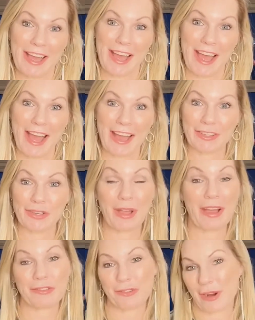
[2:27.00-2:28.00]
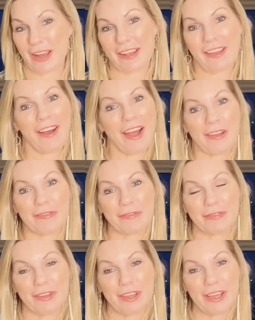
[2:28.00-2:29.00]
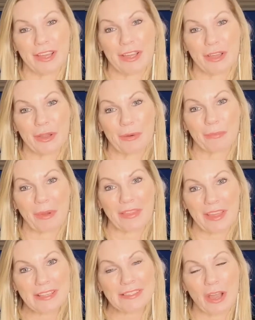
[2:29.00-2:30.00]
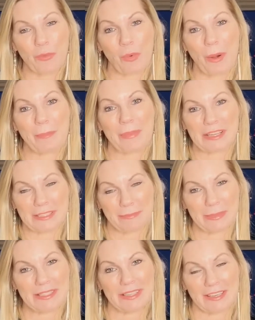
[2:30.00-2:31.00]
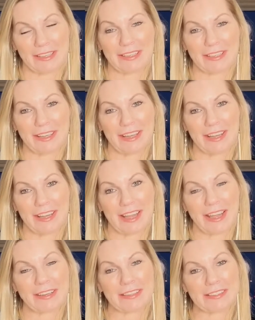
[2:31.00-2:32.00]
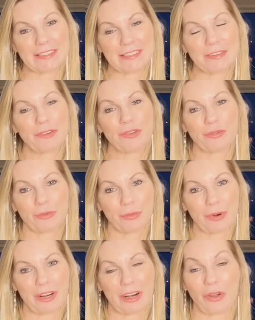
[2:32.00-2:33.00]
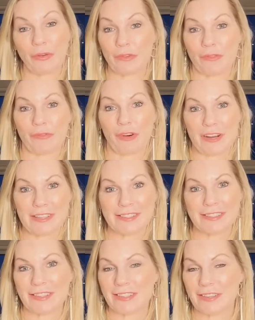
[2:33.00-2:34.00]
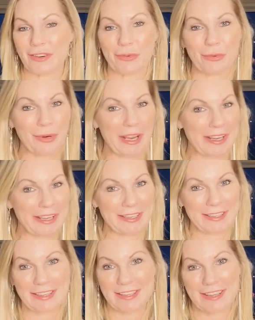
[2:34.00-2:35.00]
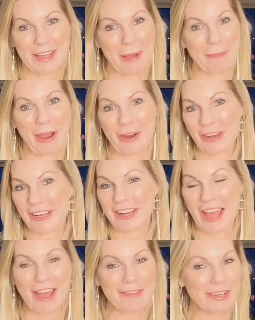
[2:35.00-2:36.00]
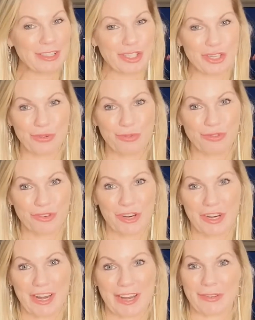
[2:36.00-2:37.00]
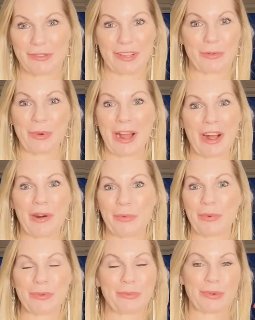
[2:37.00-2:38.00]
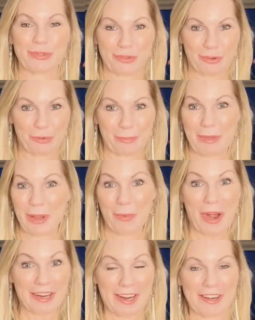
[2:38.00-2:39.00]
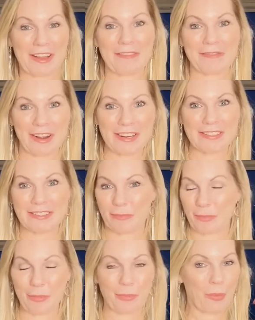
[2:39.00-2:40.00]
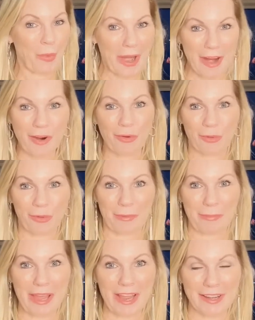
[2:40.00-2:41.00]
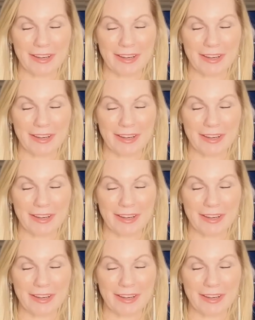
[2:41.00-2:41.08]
and you have a great life, but there's that one piece missing. And it's difficult when a lot of your friends are all getting married and having children and you think, wow, what's wrong with me? Why can't I find someone? Where are all the men?